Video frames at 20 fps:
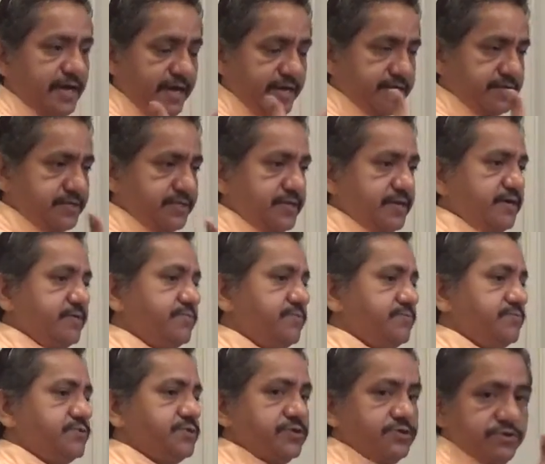and
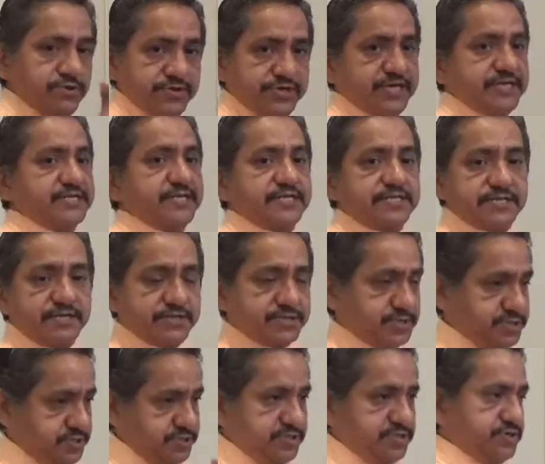them, you know, looking at the,
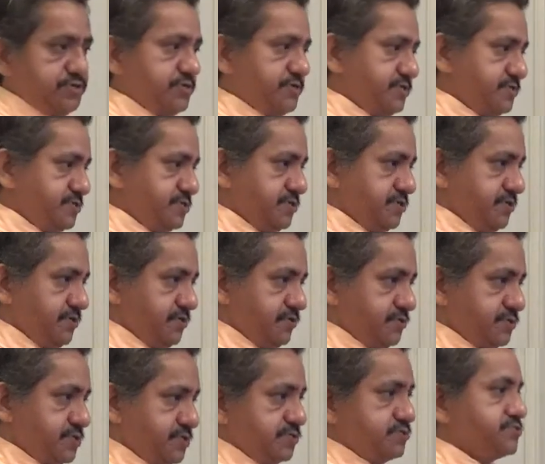their
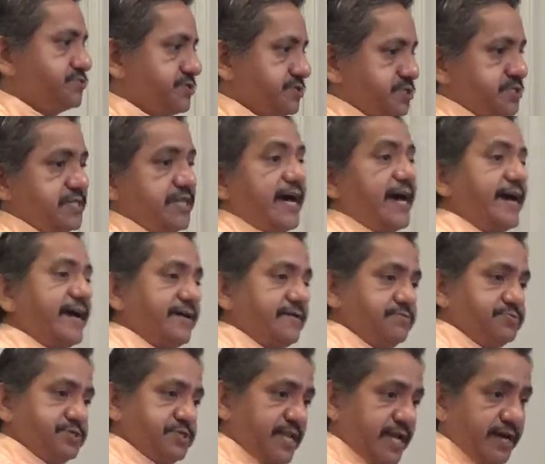their children's
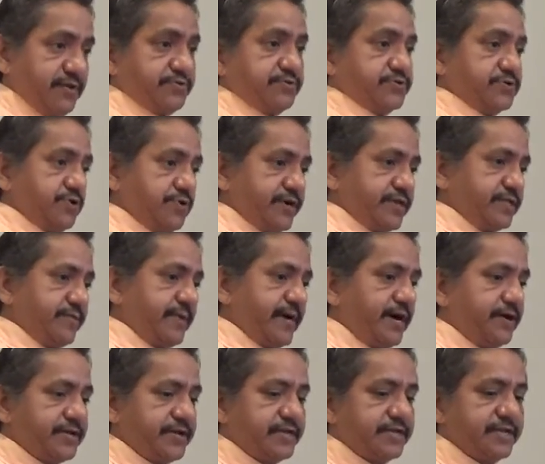lives and how they're going
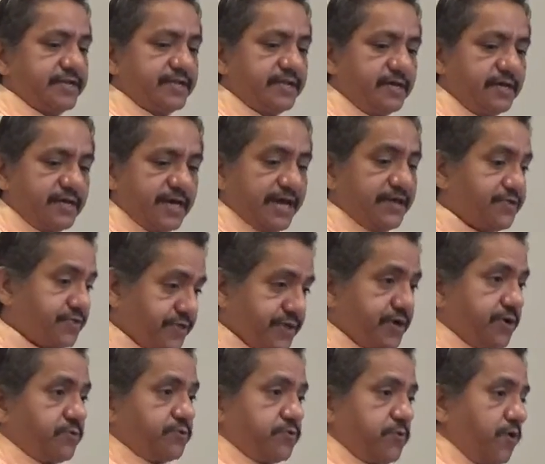about it and, and
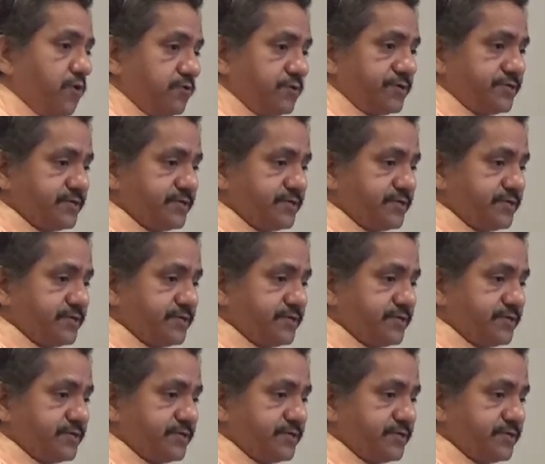their role